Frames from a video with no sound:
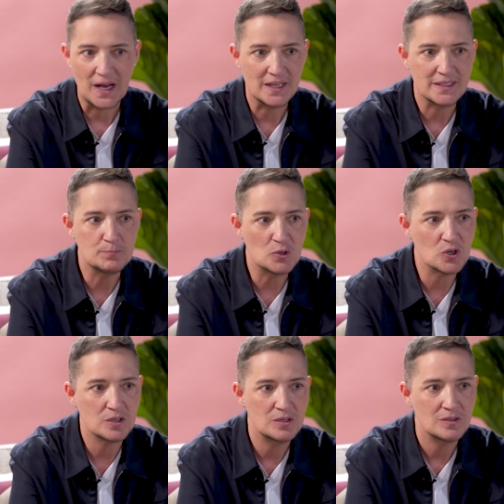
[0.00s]
And the
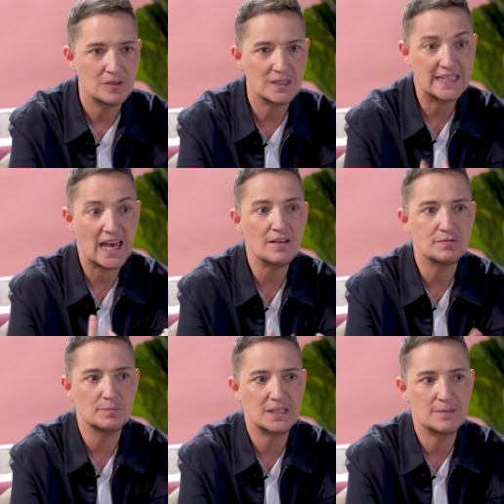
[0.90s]
book
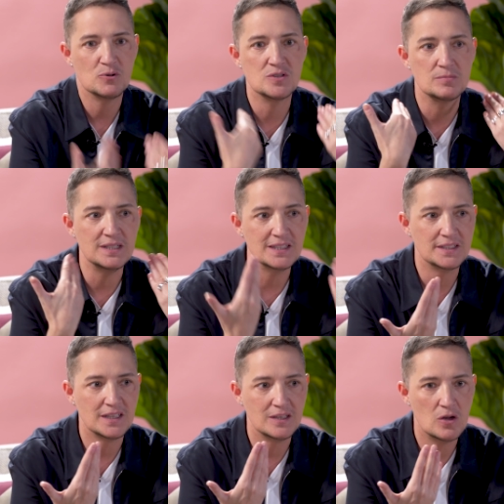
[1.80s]
gave me the
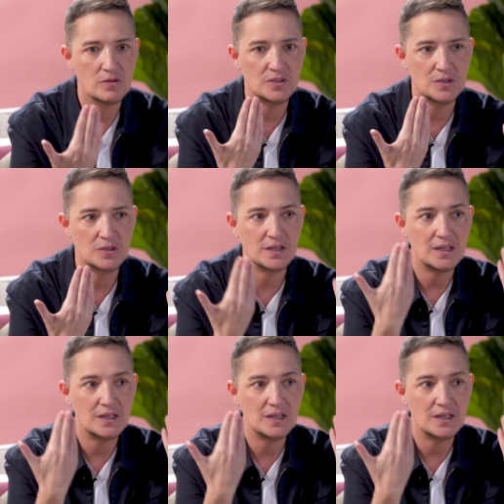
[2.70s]
possibility of uh,